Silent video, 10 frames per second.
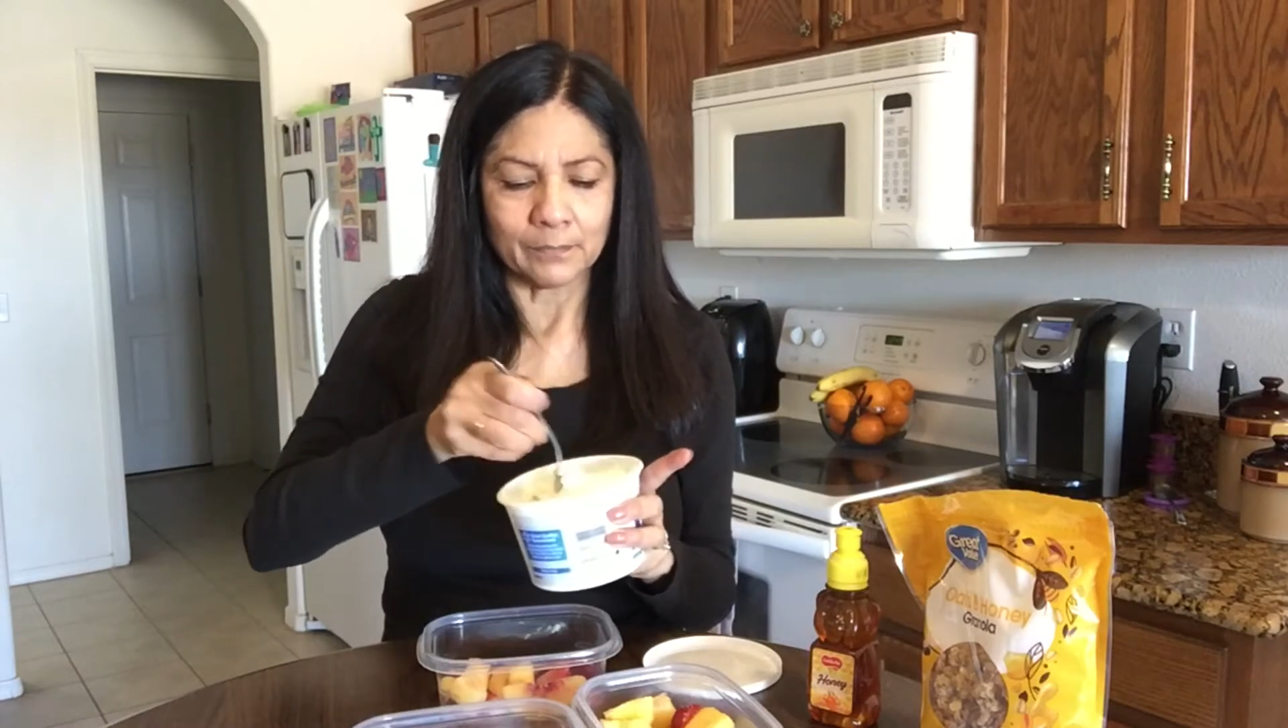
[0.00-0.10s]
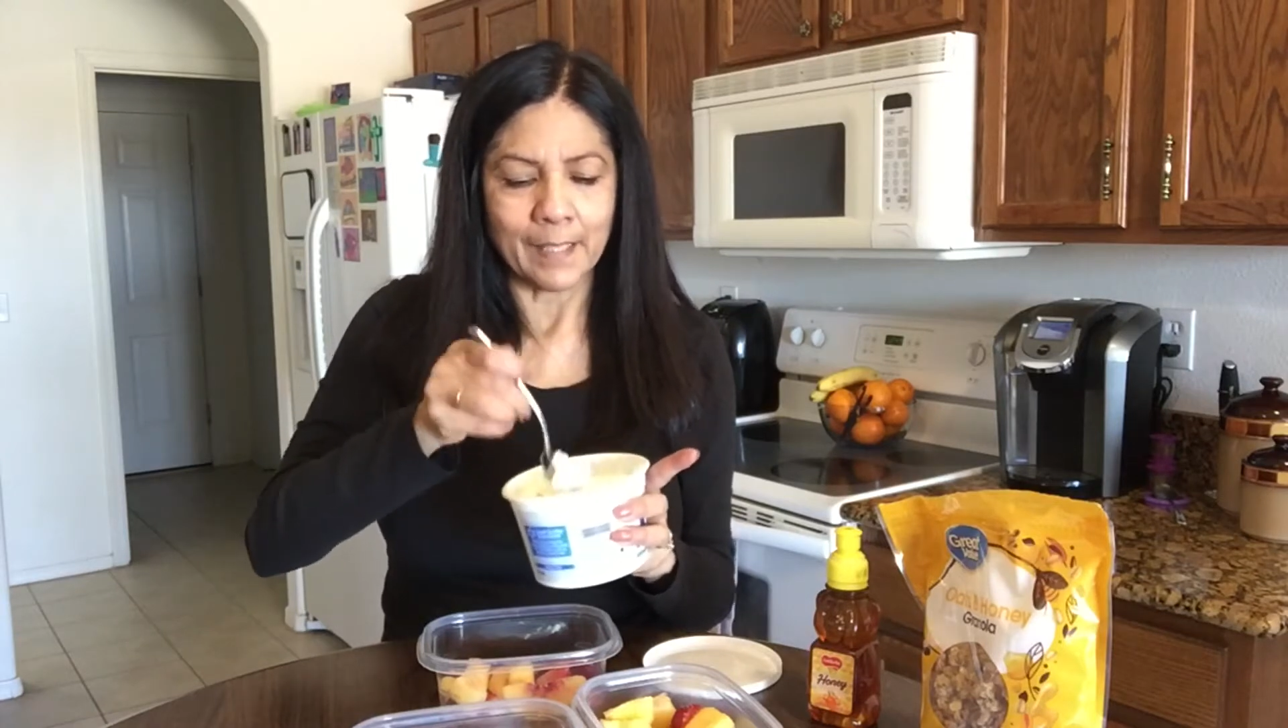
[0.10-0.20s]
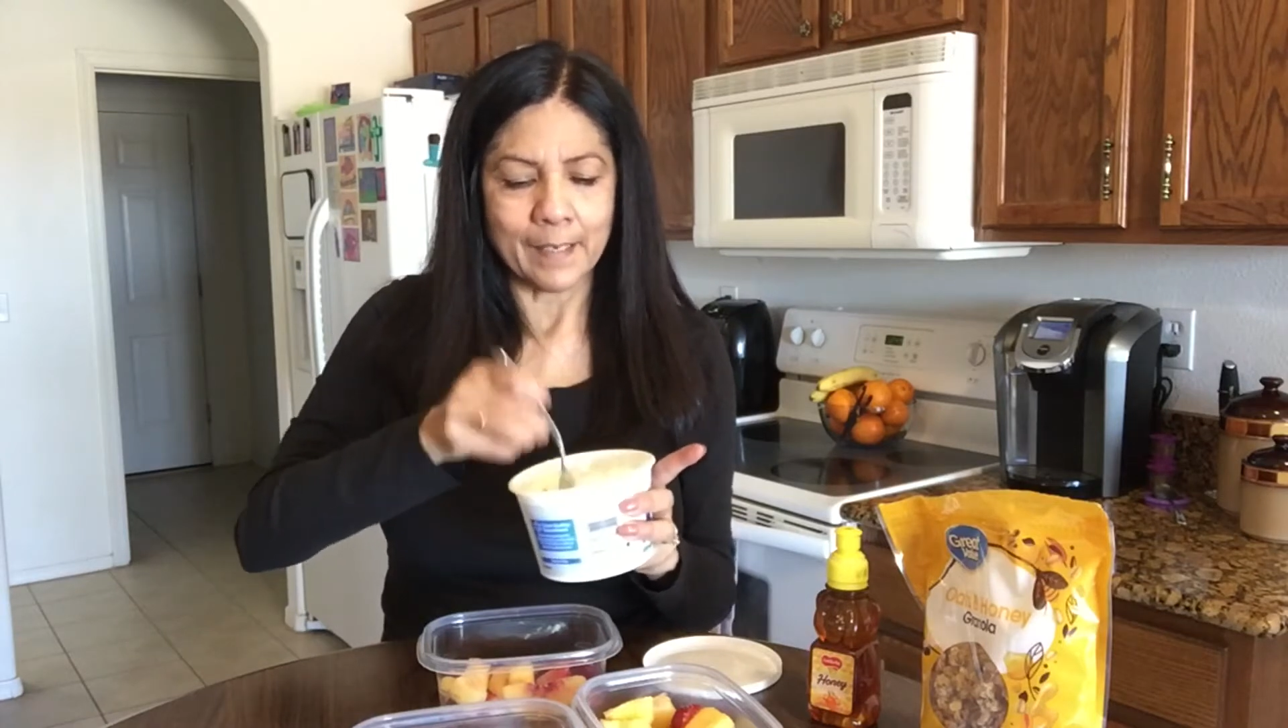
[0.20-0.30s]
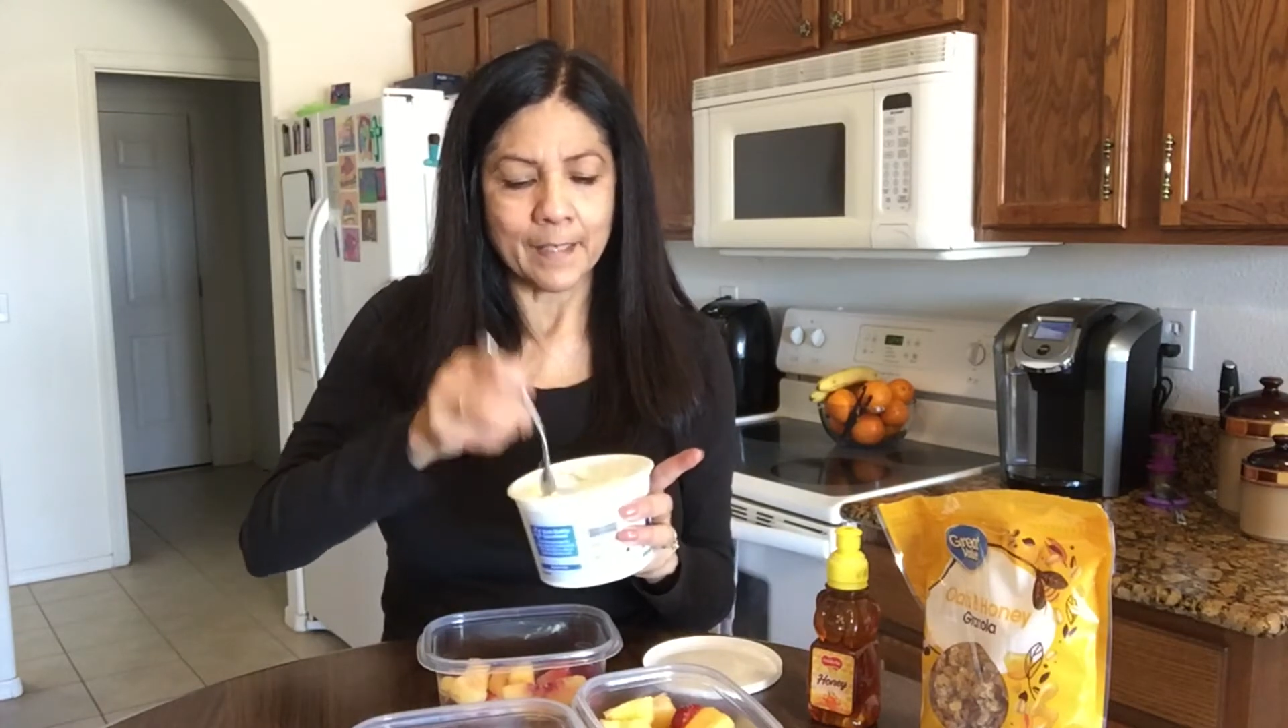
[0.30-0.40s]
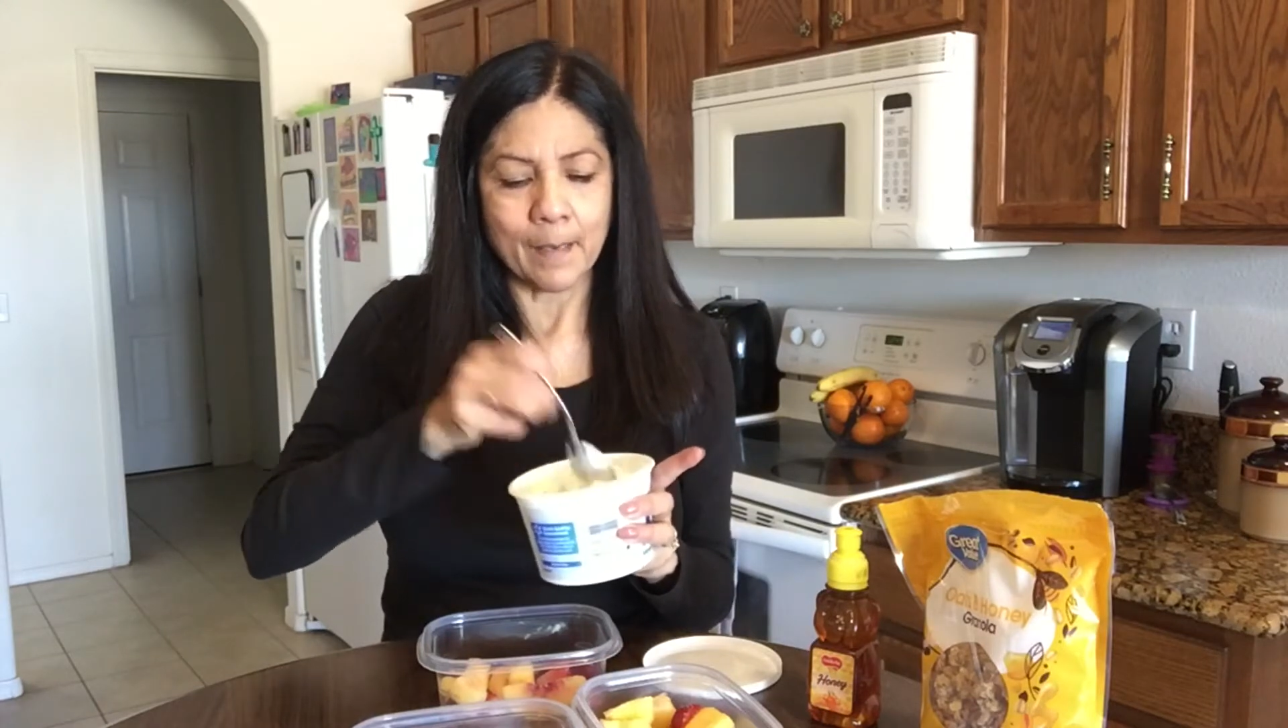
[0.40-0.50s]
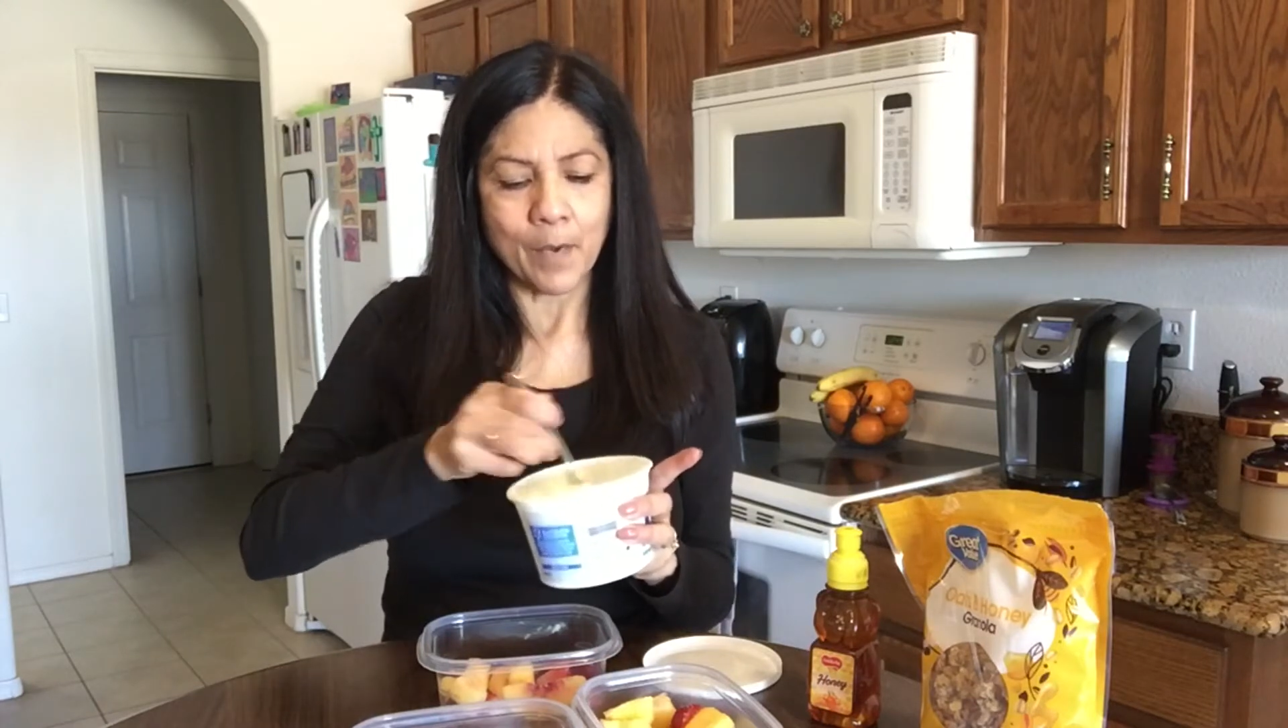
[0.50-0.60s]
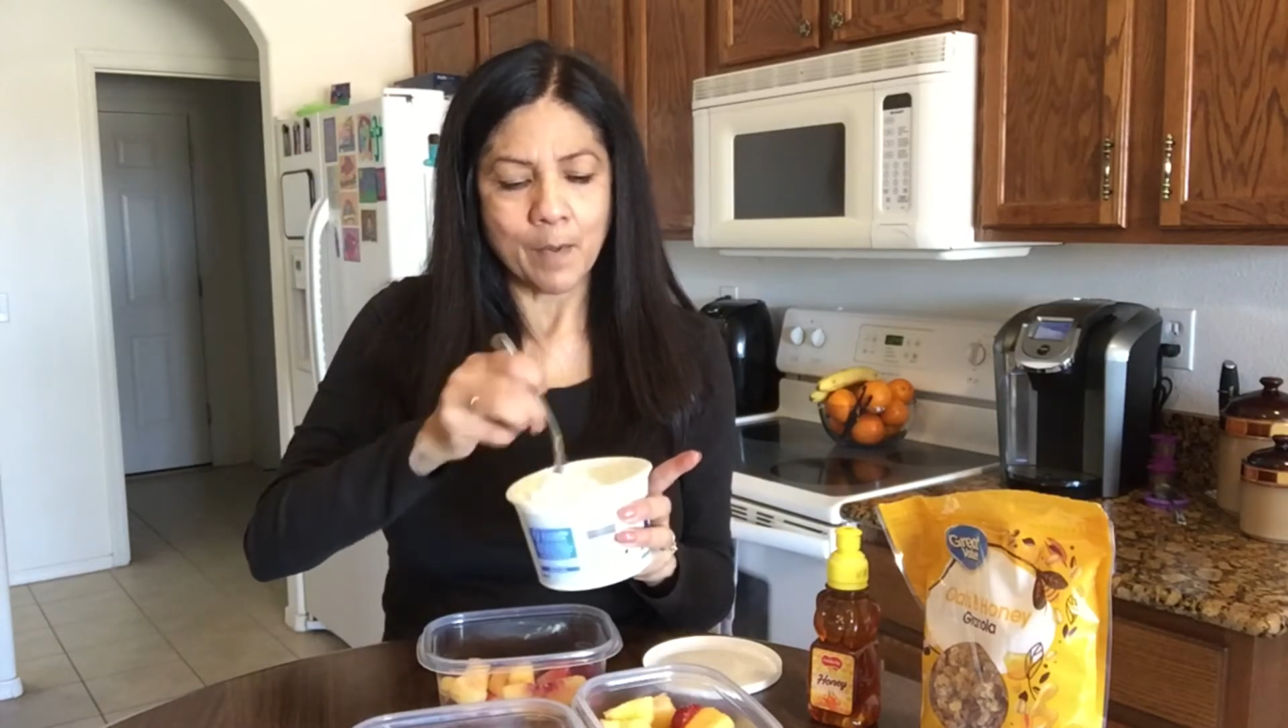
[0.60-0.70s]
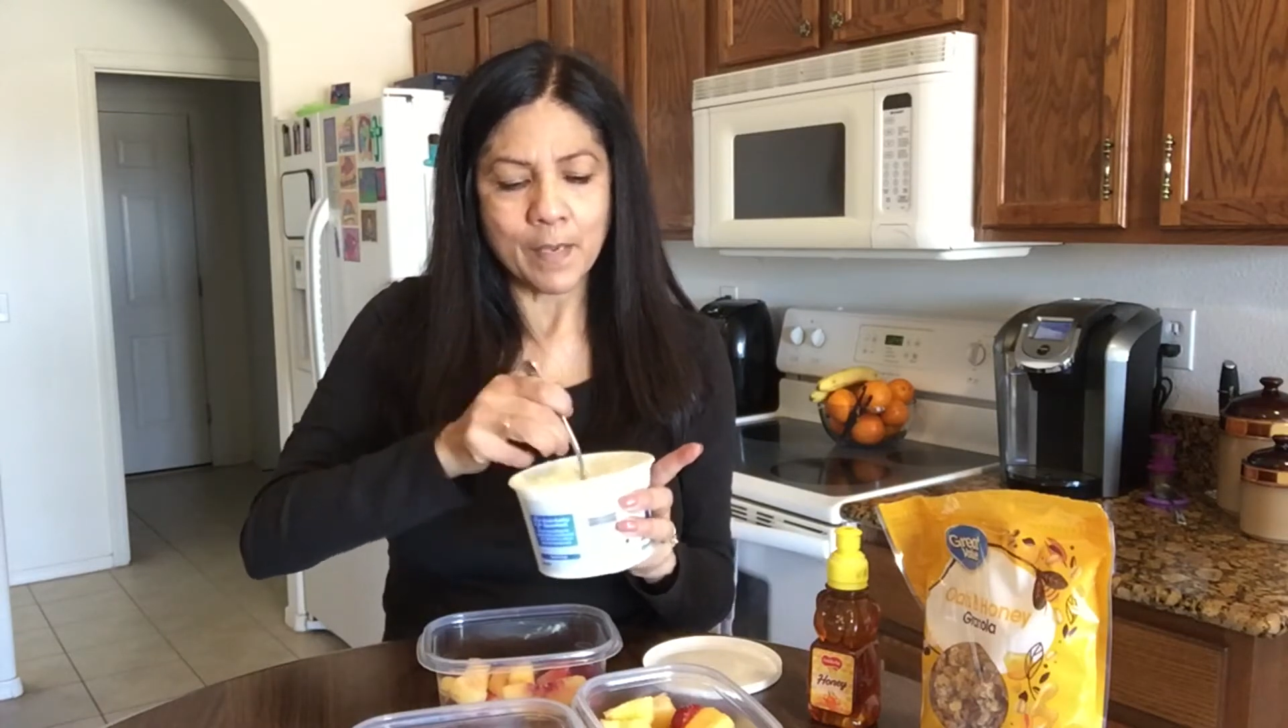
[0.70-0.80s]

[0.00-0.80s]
Like I said, I'm not